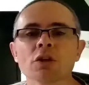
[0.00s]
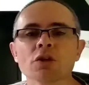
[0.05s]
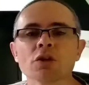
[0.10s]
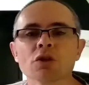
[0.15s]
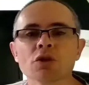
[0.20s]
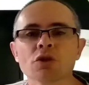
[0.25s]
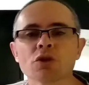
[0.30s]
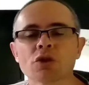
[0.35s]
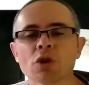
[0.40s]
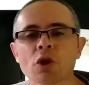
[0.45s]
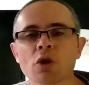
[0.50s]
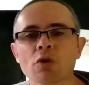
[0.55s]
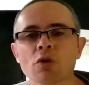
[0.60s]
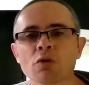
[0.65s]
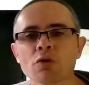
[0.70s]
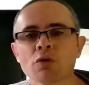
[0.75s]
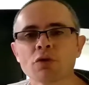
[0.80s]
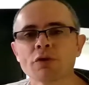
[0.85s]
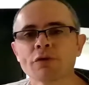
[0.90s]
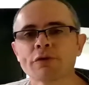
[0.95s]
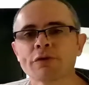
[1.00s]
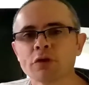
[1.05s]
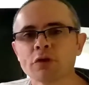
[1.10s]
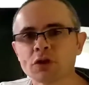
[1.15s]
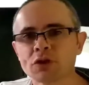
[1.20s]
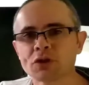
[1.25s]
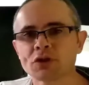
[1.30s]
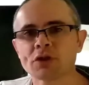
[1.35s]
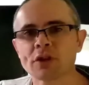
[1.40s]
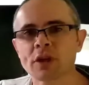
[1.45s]
So the
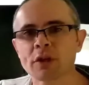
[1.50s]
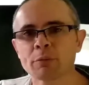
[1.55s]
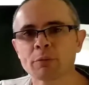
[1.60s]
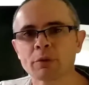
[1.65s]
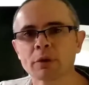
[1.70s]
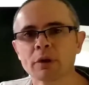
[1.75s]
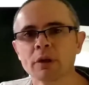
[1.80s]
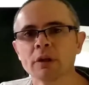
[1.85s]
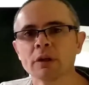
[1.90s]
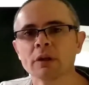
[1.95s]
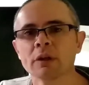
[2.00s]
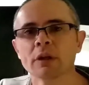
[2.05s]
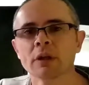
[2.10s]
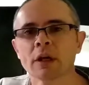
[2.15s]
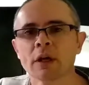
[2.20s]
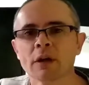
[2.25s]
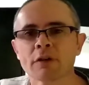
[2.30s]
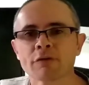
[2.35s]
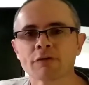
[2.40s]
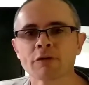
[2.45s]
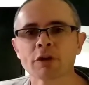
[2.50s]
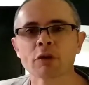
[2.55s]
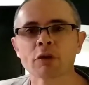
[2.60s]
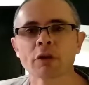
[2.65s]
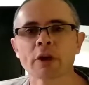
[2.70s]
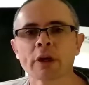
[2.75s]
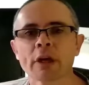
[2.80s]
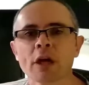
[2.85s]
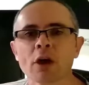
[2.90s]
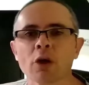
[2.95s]
first step in
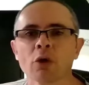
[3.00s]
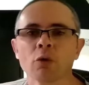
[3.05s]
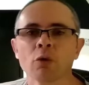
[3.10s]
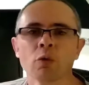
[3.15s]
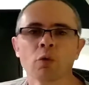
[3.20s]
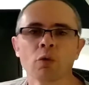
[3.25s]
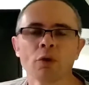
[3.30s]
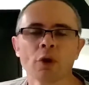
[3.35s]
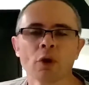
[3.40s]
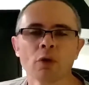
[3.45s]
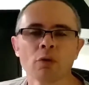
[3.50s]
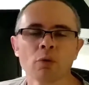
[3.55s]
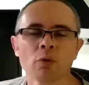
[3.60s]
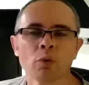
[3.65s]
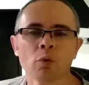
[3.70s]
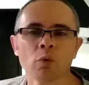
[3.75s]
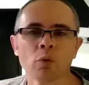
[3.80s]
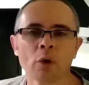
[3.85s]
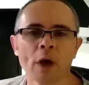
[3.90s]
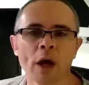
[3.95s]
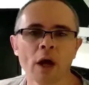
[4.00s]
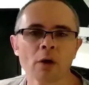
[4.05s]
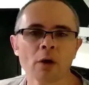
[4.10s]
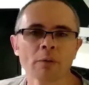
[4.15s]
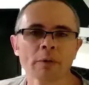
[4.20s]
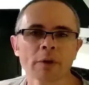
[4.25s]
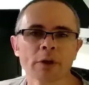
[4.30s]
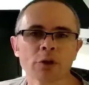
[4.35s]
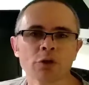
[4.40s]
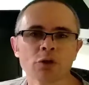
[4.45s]
figuring out how
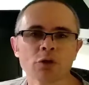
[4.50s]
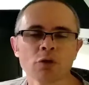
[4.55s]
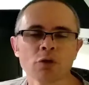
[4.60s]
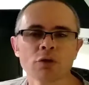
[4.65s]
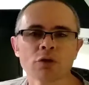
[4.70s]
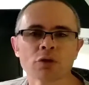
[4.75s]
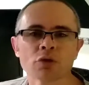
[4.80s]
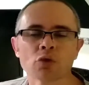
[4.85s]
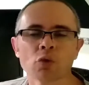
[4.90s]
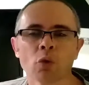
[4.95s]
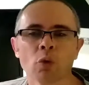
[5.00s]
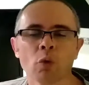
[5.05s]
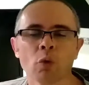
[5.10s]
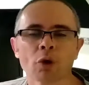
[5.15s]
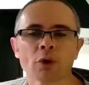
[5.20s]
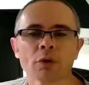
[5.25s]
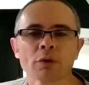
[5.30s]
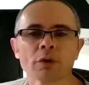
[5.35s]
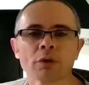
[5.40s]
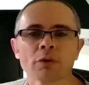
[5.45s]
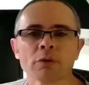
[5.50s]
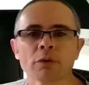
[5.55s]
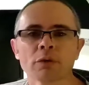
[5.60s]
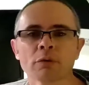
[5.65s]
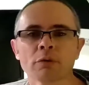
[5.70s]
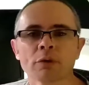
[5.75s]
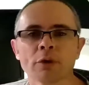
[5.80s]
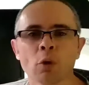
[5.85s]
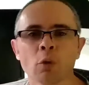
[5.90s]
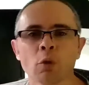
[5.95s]
I'm going to do this, or
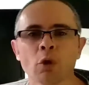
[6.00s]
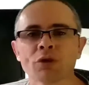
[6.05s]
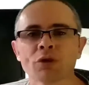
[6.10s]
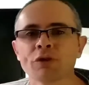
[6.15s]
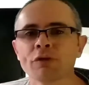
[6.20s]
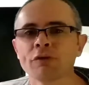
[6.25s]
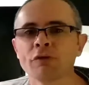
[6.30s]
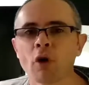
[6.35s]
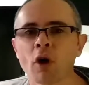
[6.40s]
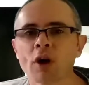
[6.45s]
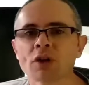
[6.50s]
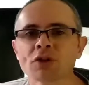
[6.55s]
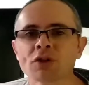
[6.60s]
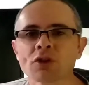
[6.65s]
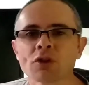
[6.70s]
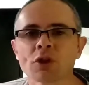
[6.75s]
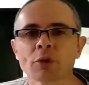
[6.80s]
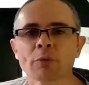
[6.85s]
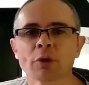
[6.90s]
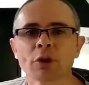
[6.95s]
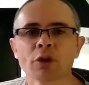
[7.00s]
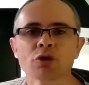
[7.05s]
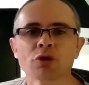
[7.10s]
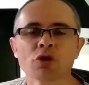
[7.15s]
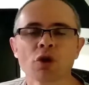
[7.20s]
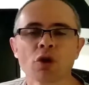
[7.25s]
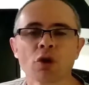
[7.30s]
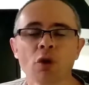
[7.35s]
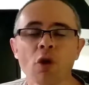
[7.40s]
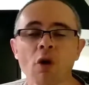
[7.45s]
what devices I'm going to
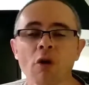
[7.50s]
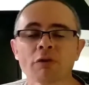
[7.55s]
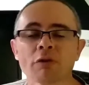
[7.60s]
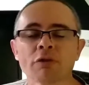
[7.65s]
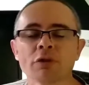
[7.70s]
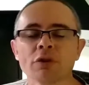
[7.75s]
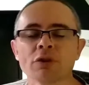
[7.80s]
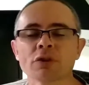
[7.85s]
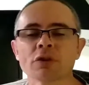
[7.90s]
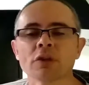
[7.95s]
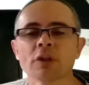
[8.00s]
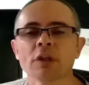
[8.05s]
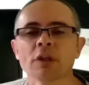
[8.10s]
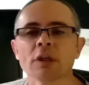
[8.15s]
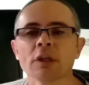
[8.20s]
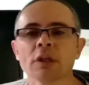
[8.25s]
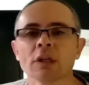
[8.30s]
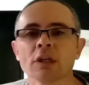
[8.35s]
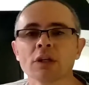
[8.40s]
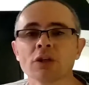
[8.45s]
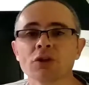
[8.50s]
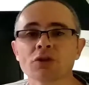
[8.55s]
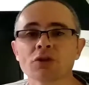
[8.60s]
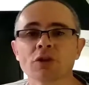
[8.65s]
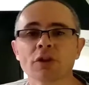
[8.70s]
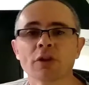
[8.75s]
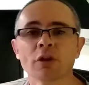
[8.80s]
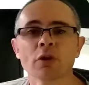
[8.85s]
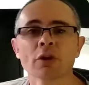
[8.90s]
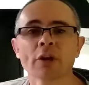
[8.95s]
turn off, is
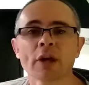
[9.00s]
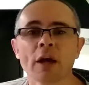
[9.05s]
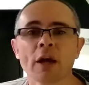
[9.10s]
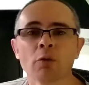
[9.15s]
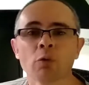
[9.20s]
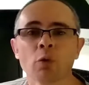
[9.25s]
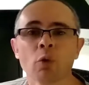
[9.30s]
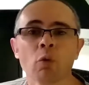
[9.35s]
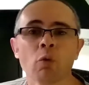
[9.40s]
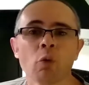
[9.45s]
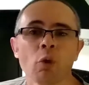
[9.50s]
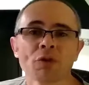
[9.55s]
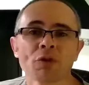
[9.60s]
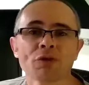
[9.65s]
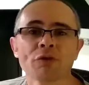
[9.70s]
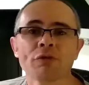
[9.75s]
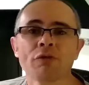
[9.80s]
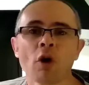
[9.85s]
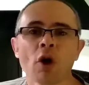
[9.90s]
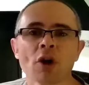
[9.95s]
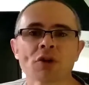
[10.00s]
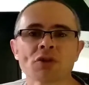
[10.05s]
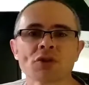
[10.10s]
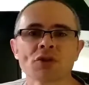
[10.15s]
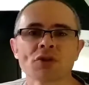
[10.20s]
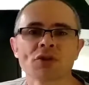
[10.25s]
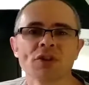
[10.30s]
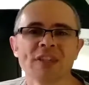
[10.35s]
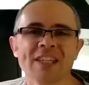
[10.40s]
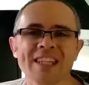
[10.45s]
to look at, well, what
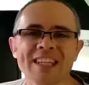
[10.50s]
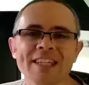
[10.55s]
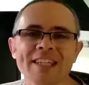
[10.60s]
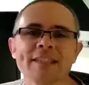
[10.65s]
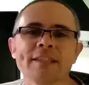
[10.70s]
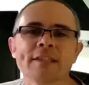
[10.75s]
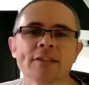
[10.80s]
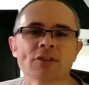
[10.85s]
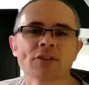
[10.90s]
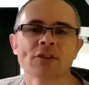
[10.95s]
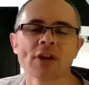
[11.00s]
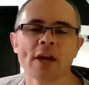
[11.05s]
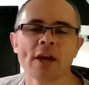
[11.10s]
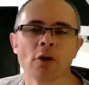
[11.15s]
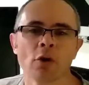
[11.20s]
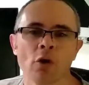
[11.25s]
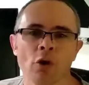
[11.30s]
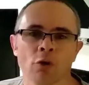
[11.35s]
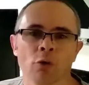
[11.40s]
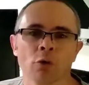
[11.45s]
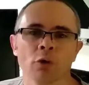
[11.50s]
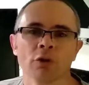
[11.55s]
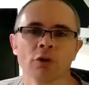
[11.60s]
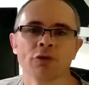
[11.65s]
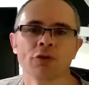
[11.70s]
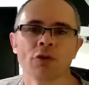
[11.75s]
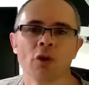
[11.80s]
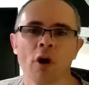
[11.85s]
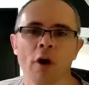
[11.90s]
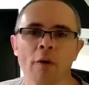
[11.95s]
devices need to stay on all the
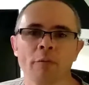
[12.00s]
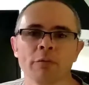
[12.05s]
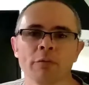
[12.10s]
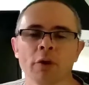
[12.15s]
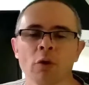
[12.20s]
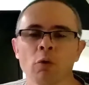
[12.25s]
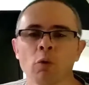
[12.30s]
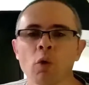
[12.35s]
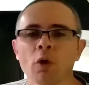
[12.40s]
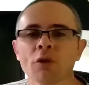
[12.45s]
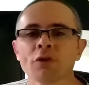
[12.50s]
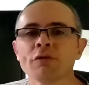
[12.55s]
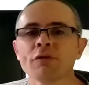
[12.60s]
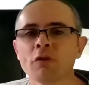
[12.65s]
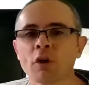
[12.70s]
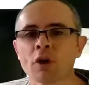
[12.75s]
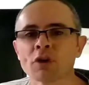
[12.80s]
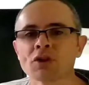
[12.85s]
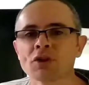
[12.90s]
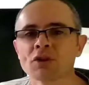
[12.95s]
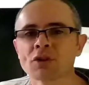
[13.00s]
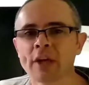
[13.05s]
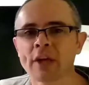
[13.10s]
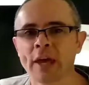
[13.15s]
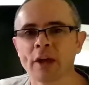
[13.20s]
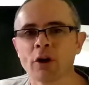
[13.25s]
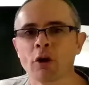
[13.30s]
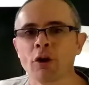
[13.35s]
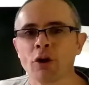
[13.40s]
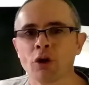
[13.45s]
time? What devices
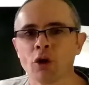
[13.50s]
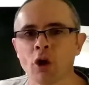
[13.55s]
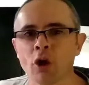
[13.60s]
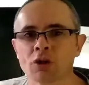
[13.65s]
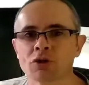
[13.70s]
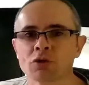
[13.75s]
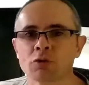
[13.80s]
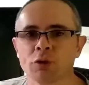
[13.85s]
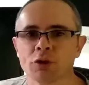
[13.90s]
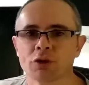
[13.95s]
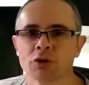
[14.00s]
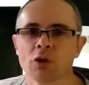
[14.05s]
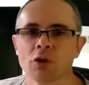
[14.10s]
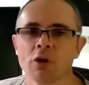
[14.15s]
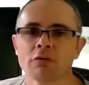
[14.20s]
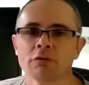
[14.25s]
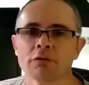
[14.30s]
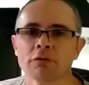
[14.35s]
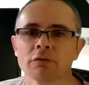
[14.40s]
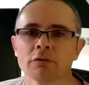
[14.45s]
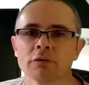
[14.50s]
can I not switch off?